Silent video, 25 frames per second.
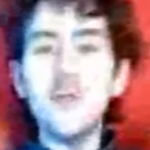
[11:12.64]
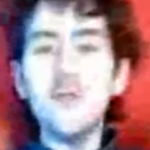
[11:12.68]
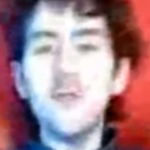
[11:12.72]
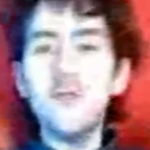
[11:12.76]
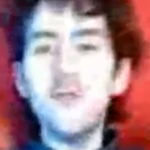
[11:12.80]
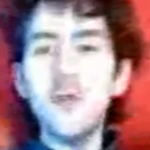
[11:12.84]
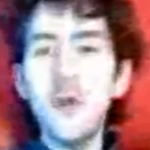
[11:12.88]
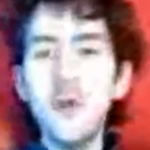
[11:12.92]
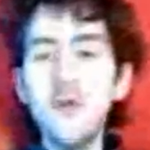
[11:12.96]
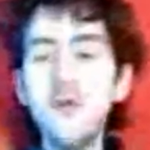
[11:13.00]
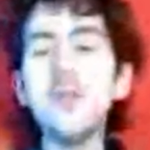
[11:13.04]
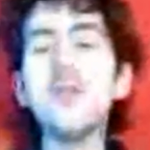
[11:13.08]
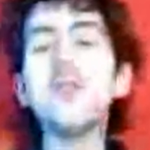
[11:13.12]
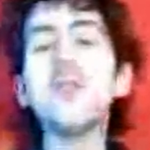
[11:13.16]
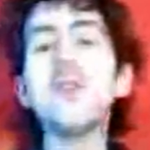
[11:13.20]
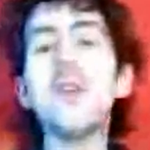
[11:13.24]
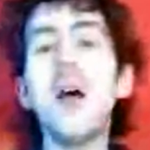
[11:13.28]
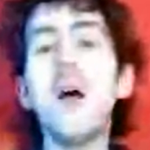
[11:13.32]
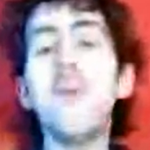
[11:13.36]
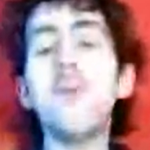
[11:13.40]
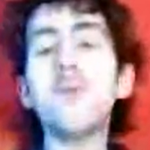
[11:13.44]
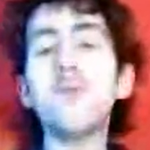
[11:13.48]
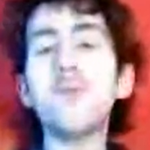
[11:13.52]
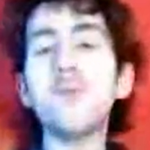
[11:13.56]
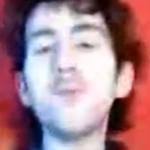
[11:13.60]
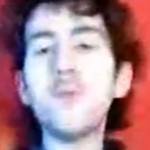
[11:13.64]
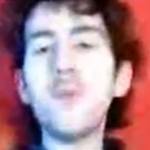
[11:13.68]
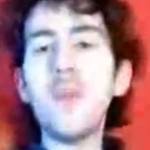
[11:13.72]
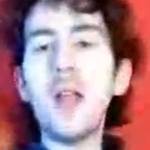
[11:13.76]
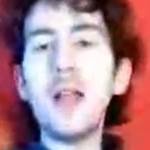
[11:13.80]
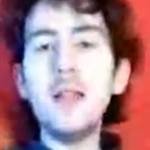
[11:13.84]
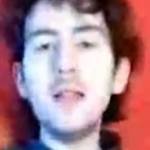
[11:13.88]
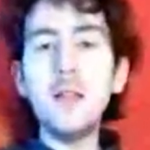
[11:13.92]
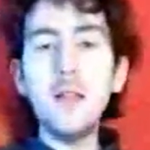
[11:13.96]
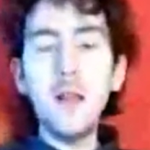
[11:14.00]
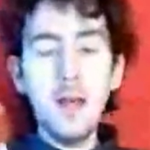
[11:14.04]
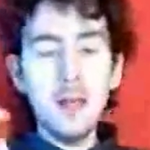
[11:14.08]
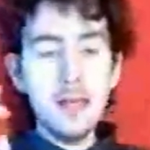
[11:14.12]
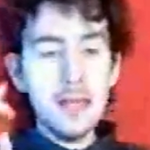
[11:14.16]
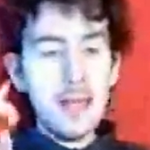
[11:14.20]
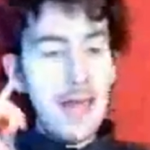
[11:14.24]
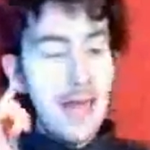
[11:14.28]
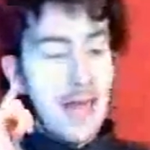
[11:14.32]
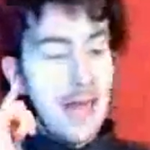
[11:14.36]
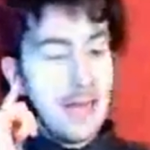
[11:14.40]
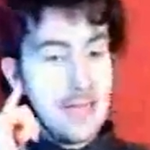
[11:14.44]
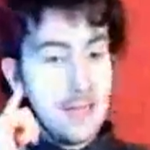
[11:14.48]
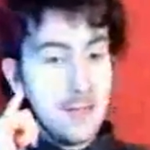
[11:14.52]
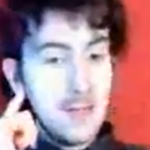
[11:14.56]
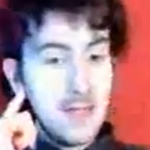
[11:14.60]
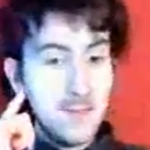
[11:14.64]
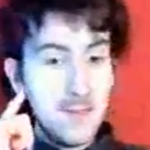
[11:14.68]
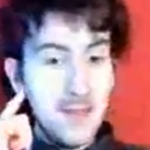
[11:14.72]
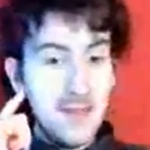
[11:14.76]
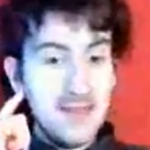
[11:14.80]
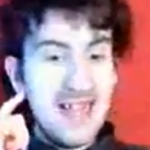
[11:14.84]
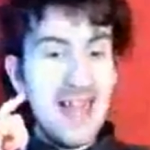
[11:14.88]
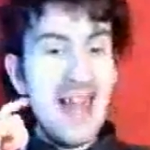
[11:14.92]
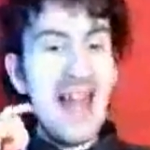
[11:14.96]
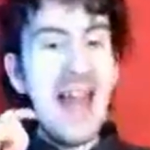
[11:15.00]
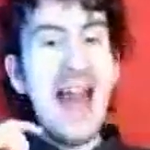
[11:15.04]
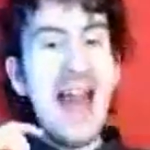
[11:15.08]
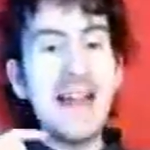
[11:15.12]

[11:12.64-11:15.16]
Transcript: gruesome. Lost Galaxy was the most